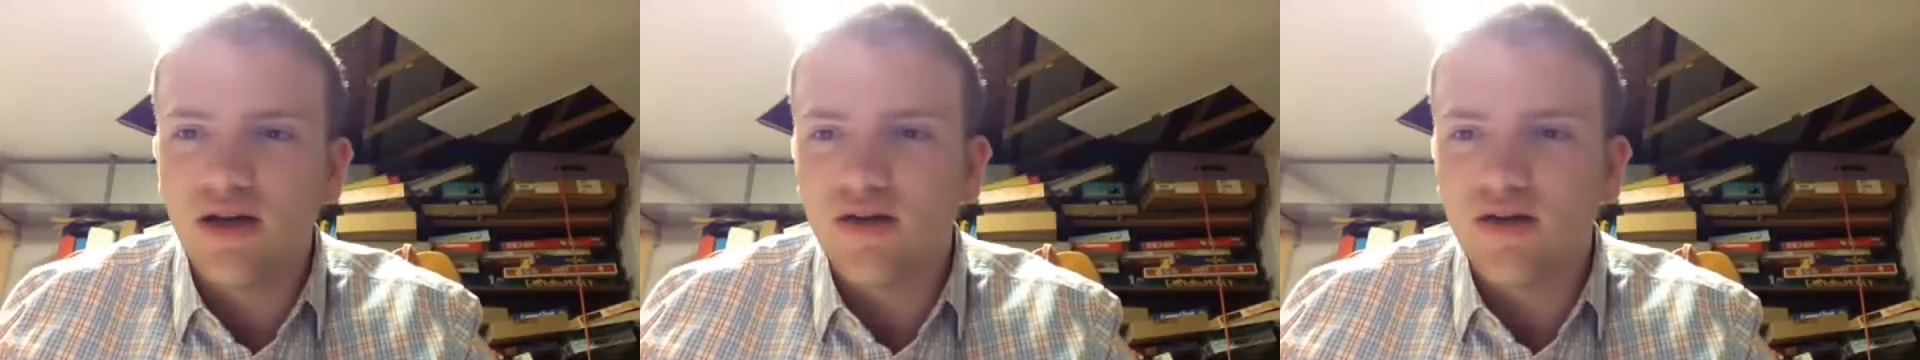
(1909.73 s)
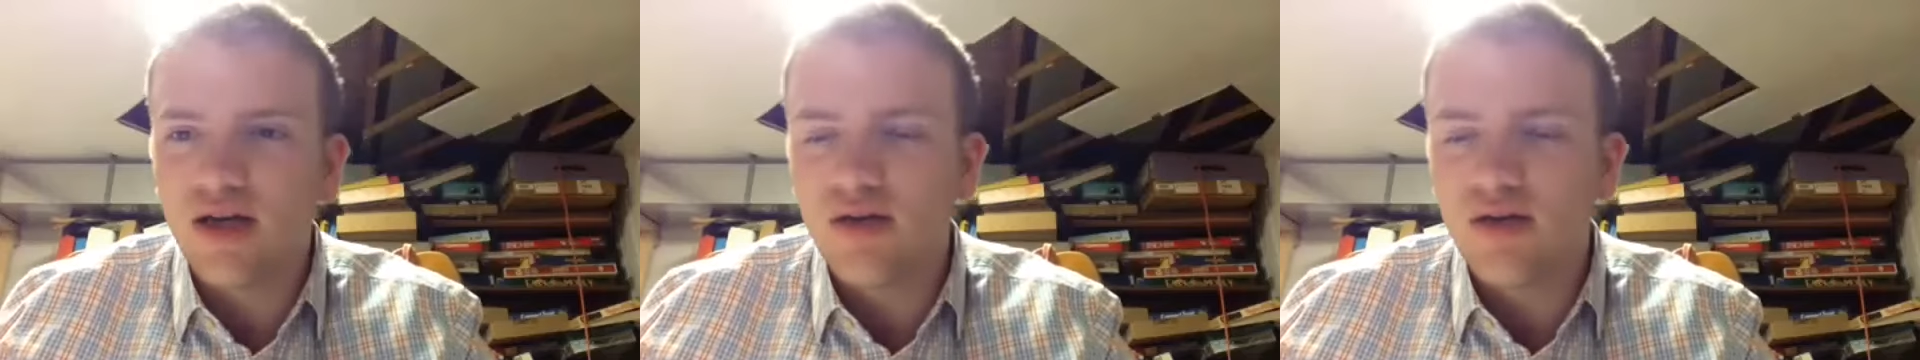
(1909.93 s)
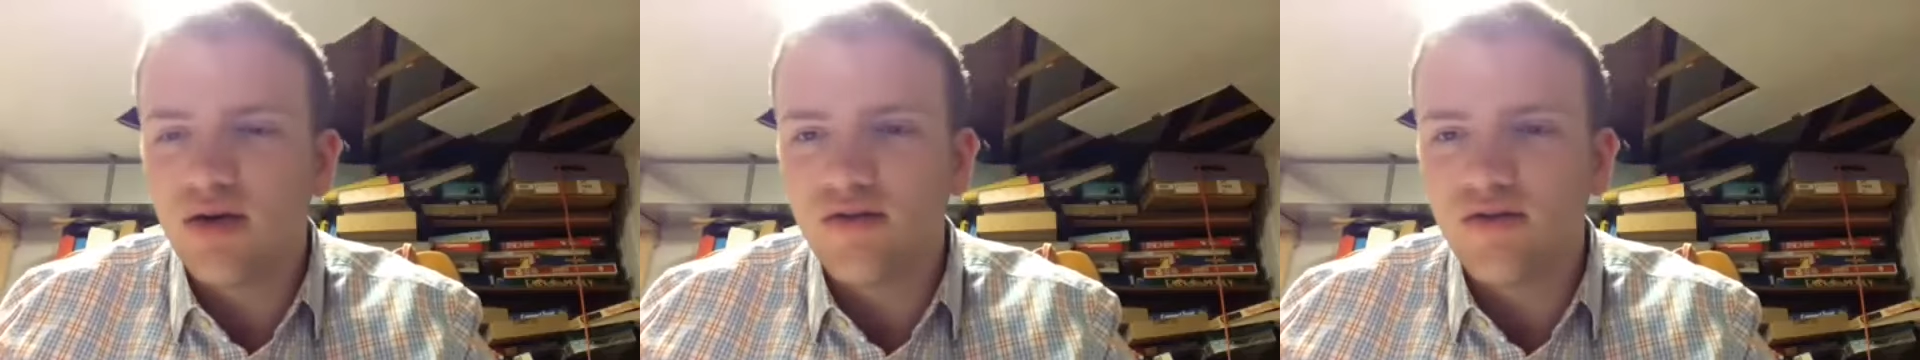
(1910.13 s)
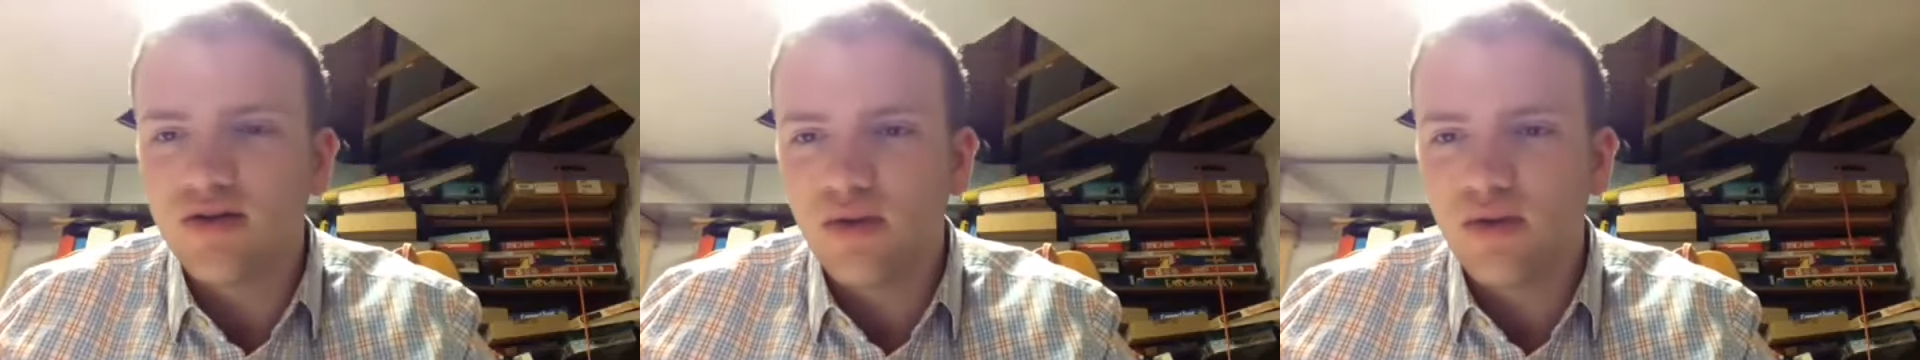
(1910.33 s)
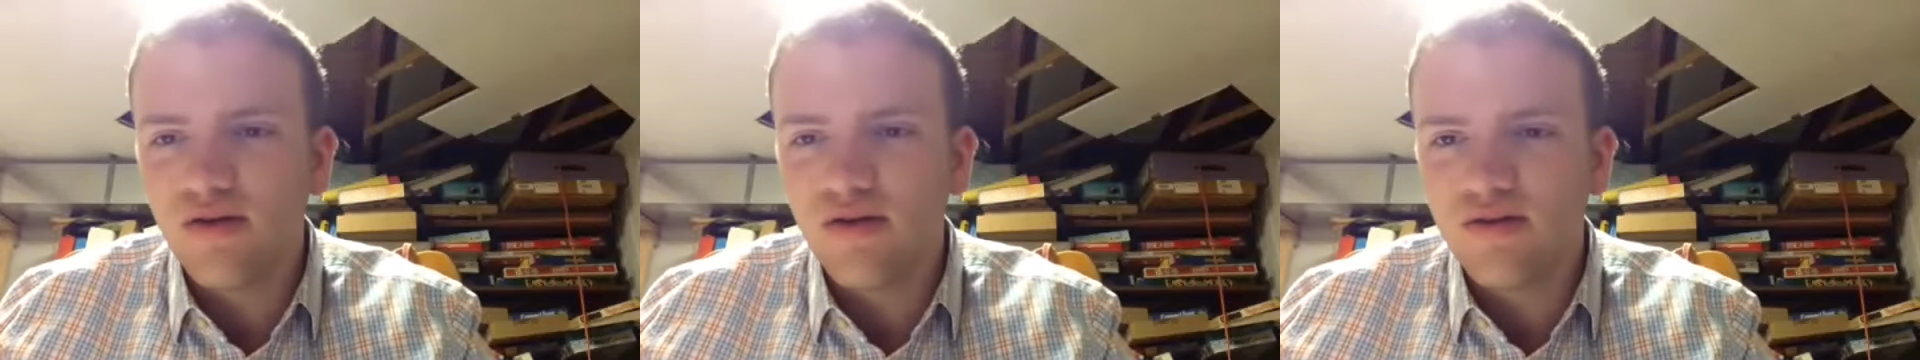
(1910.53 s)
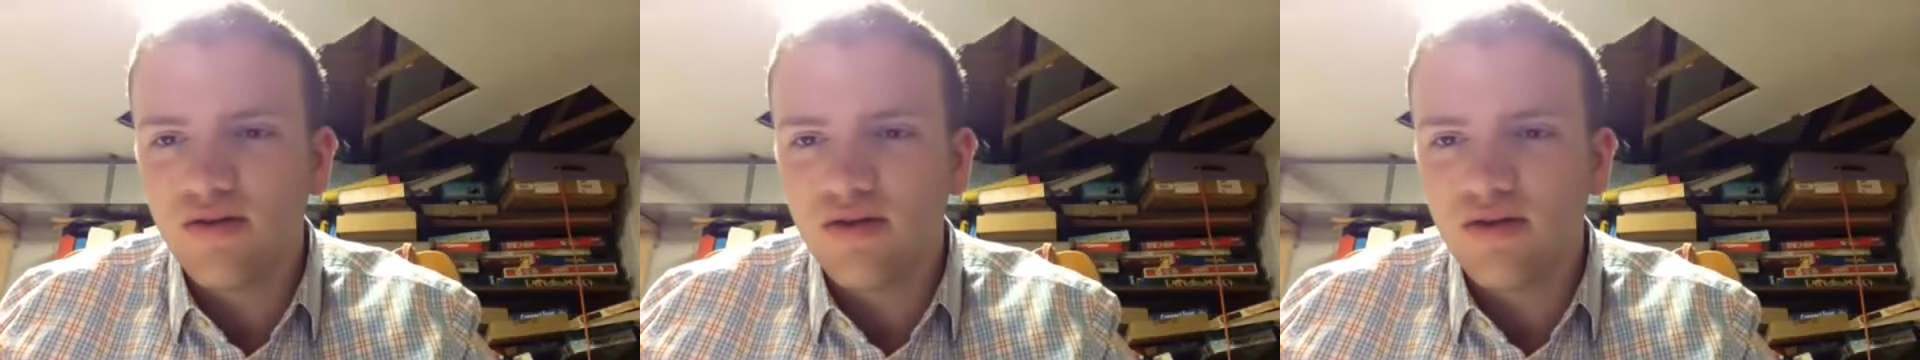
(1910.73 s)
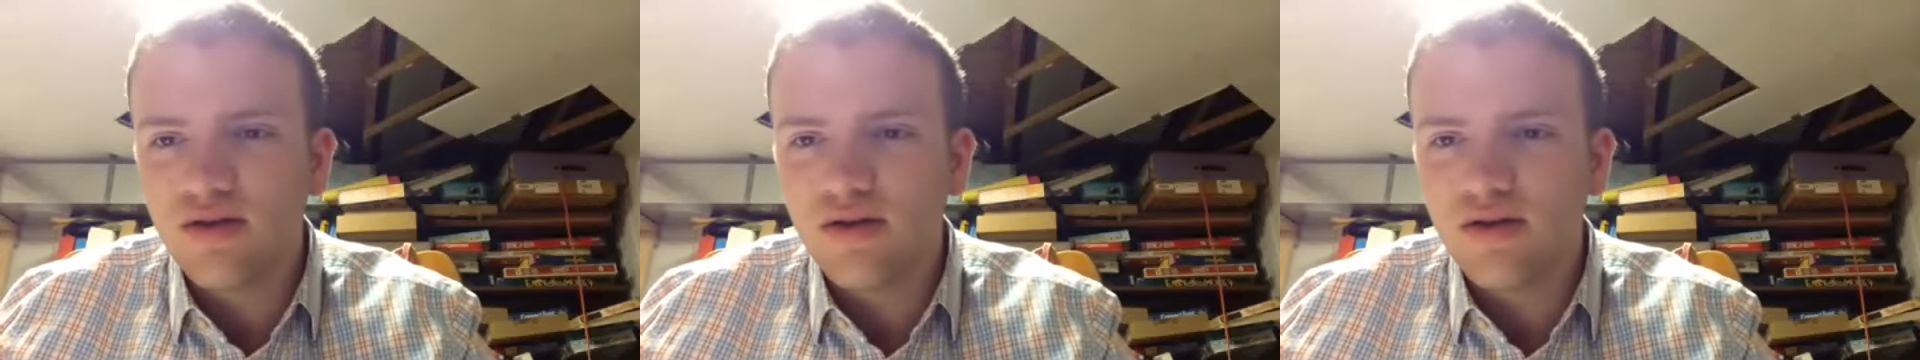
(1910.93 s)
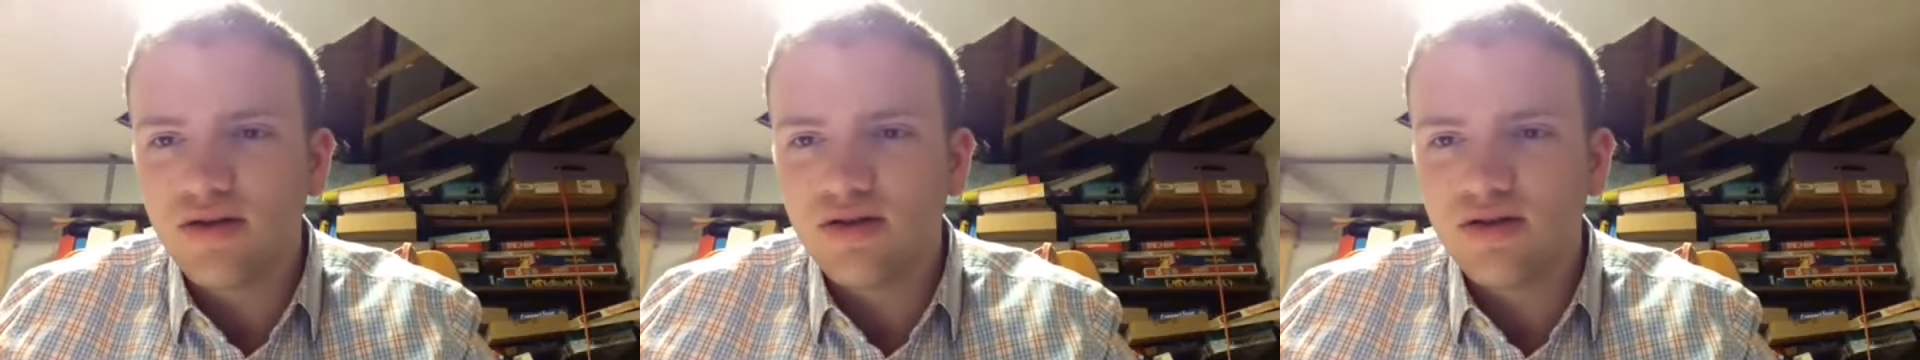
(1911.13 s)
kibud of his wife?
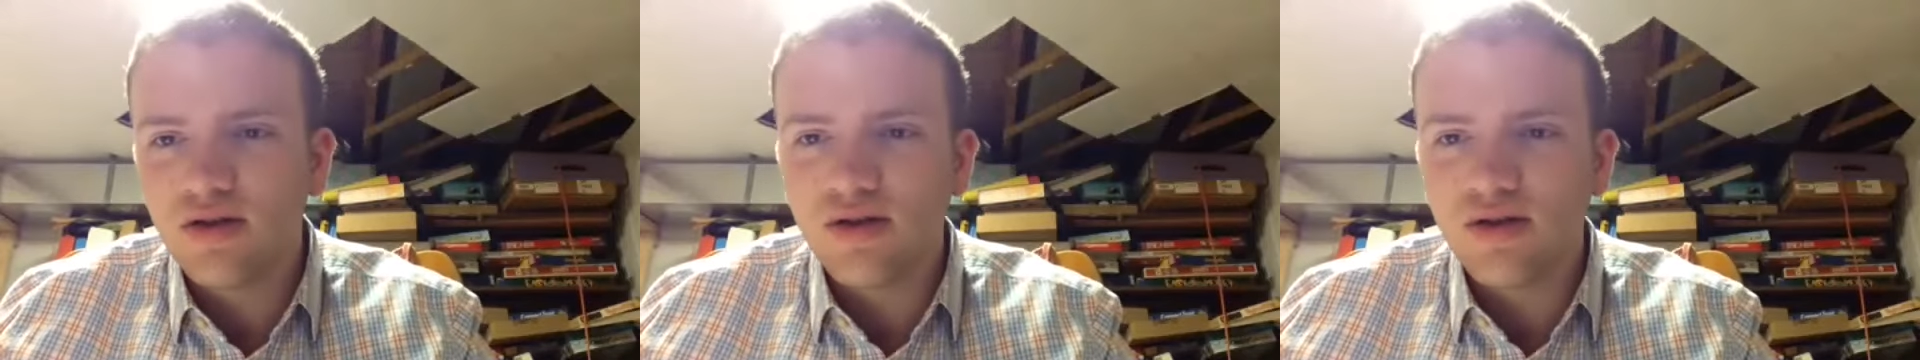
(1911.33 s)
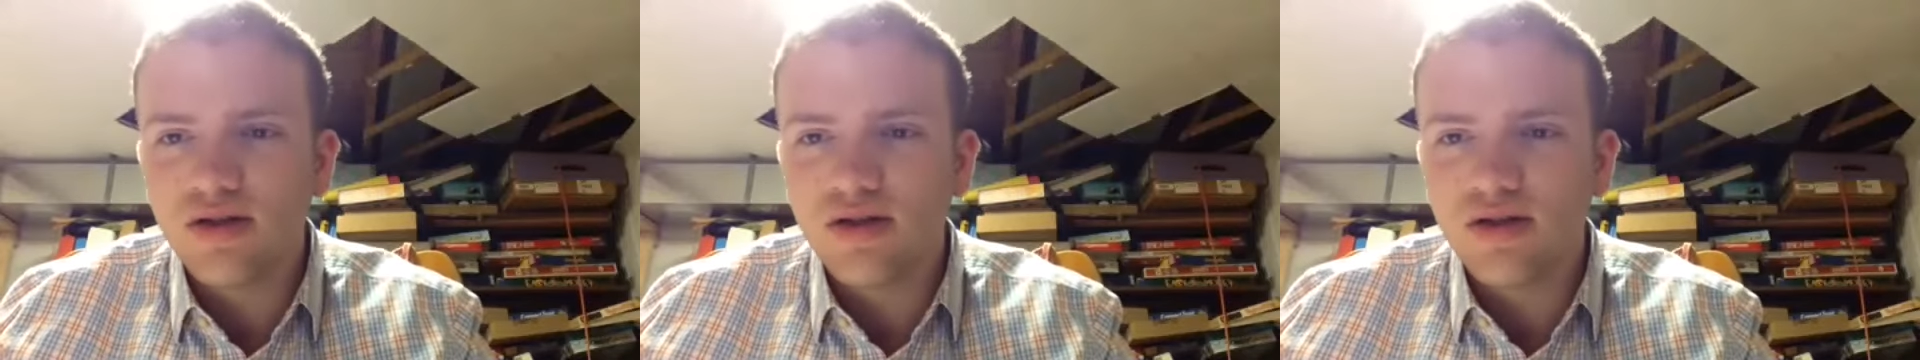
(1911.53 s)
So it's...